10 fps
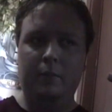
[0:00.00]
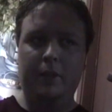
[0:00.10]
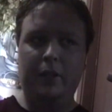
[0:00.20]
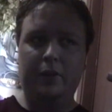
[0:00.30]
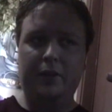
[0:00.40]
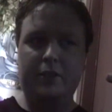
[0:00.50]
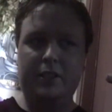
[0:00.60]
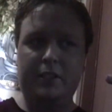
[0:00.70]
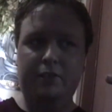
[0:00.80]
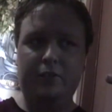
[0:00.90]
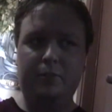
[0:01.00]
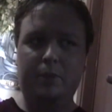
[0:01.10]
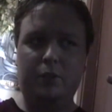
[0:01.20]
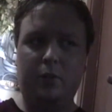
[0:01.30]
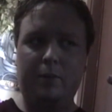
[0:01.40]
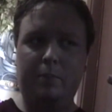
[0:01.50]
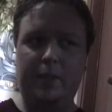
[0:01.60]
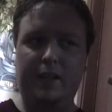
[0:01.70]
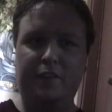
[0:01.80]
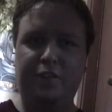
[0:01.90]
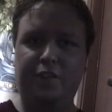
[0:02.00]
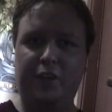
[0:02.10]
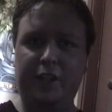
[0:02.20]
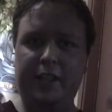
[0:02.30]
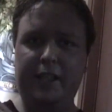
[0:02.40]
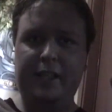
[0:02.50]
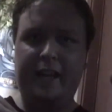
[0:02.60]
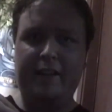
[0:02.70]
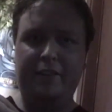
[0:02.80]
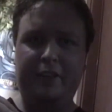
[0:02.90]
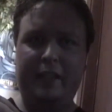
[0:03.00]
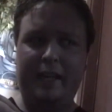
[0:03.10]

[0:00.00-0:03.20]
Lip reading: But, you know, there's a difference between being funny and having